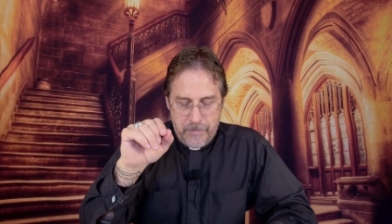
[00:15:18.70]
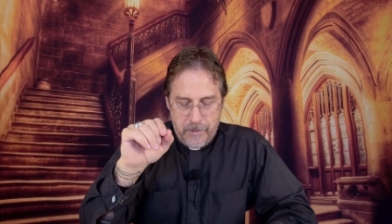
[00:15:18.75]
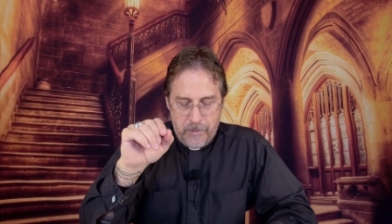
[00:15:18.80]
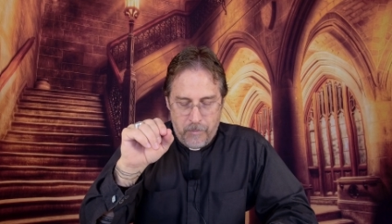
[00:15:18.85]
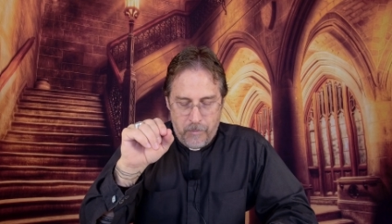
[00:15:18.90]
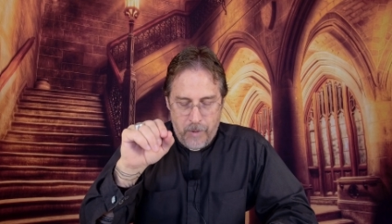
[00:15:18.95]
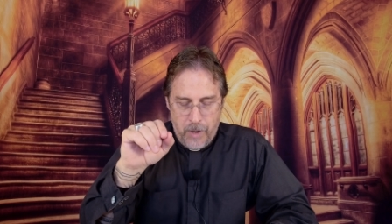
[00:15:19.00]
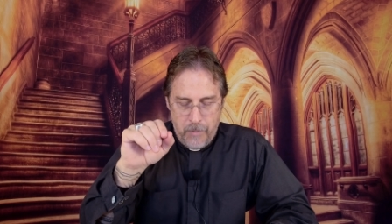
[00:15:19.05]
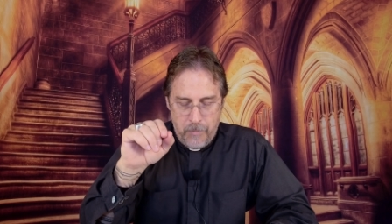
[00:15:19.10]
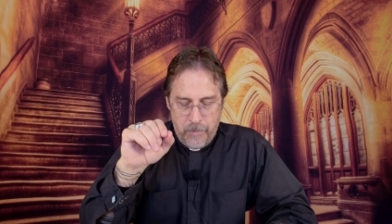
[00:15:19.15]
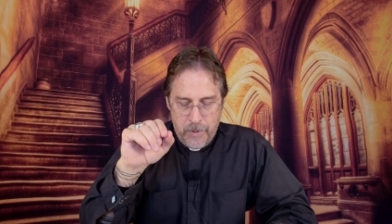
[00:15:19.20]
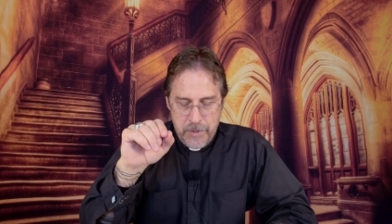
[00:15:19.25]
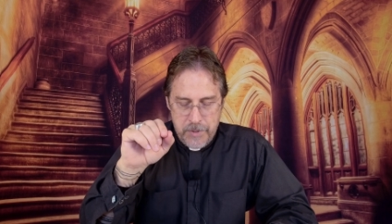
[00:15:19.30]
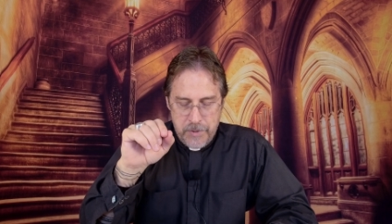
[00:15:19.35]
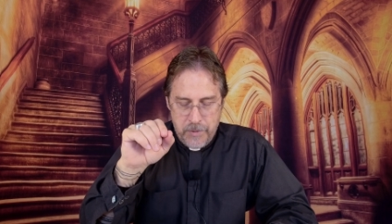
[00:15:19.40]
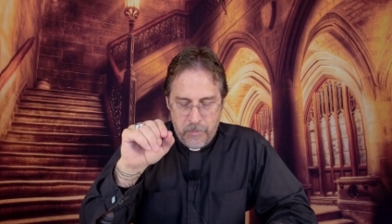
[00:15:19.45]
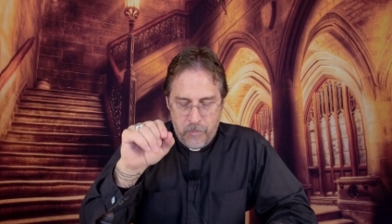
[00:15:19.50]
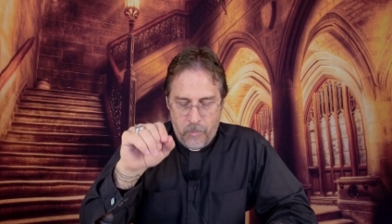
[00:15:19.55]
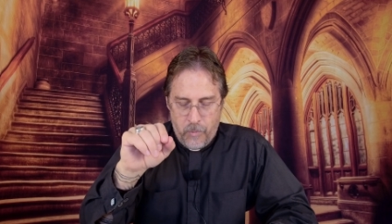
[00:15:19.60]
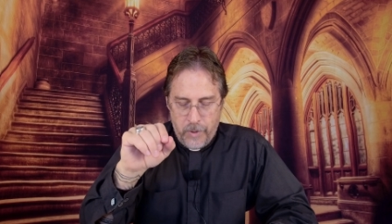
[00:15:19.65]
What was
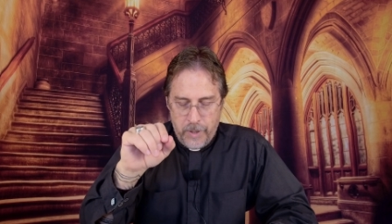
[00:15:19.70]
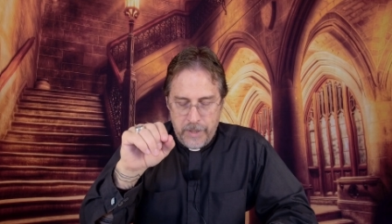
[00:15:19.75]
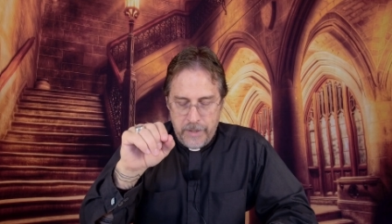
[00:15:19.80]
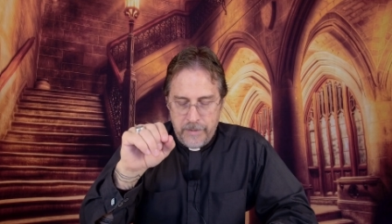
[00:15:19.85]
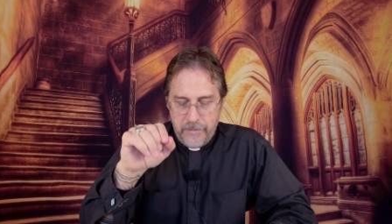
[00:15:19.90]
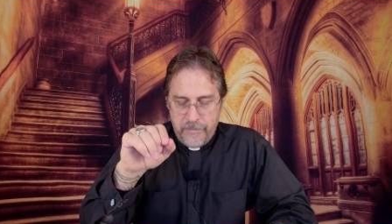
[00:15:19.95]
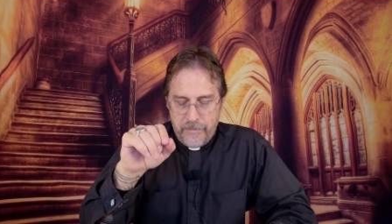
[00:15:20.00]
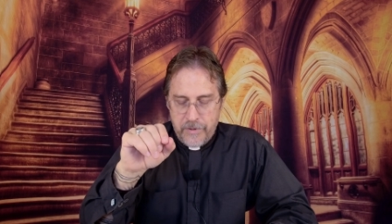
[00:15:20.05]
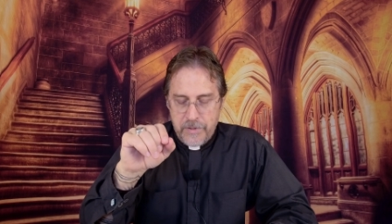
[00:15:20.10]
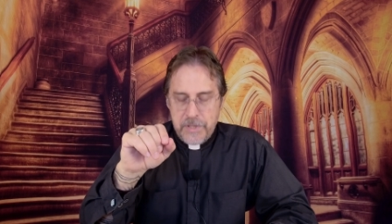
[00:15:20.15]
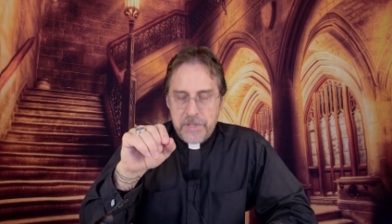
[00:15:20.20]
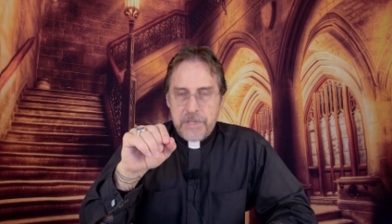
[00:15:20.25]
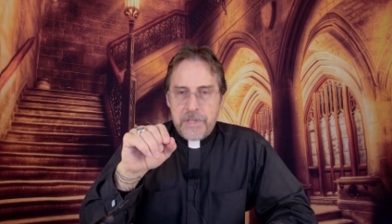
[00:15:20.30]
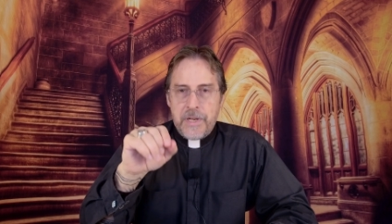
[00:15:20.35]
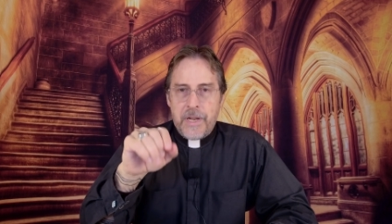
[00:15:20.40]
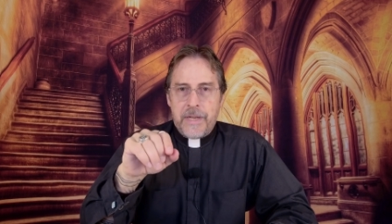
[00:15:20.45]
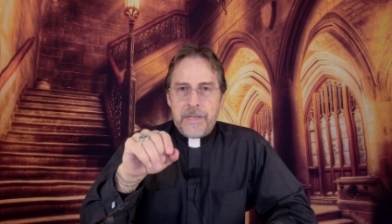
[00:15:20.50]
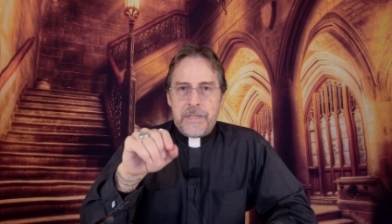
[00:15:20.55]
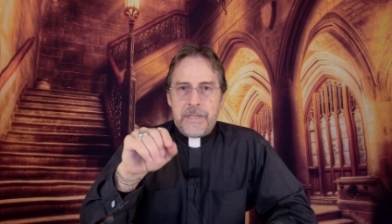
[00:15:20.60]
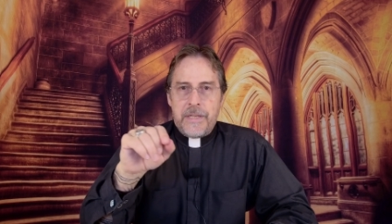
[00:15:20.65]
the warning in verses
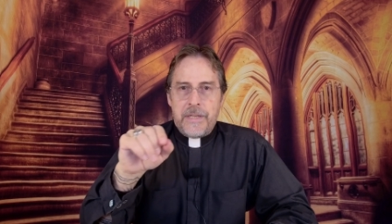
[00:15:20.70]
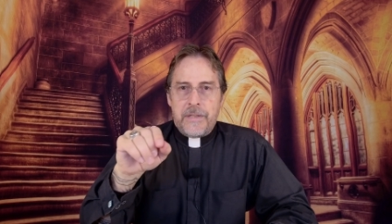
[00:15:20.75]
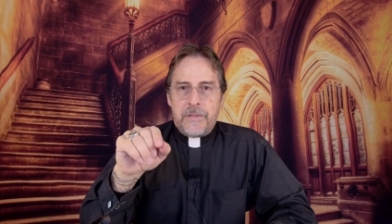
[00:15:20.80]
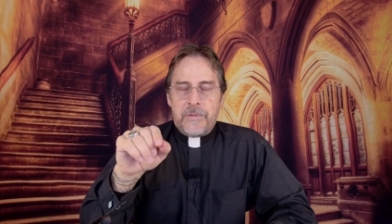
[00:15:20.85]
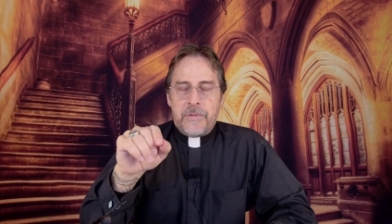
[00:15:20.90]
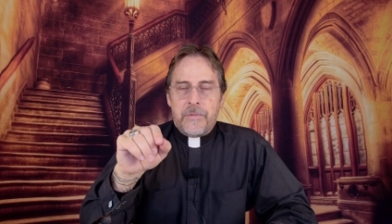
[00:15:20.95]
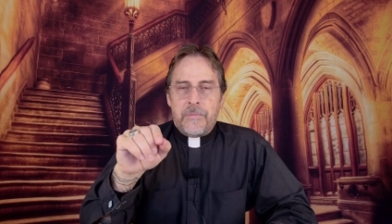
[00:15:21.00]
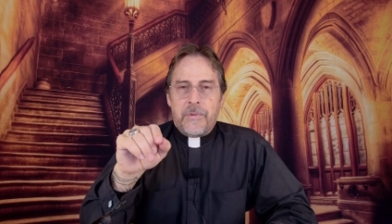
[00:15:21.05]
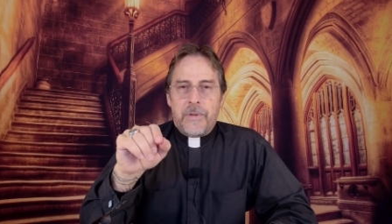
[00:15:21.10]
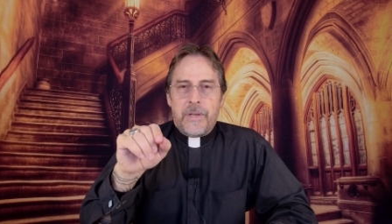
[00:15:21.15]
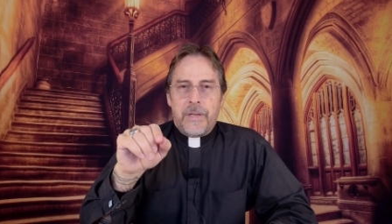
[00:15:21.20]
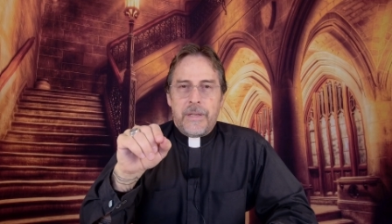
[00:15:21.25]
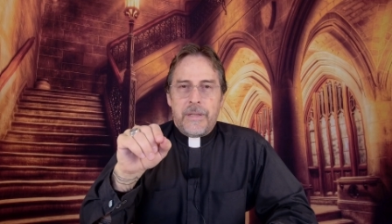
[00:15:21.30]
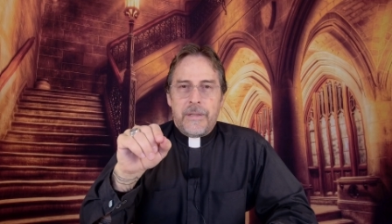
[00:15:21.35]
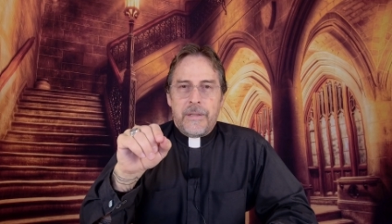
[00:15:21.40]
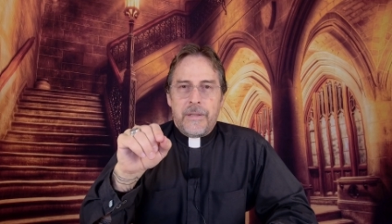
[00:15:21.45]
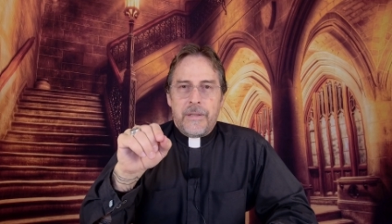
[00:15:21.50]
19 and 20?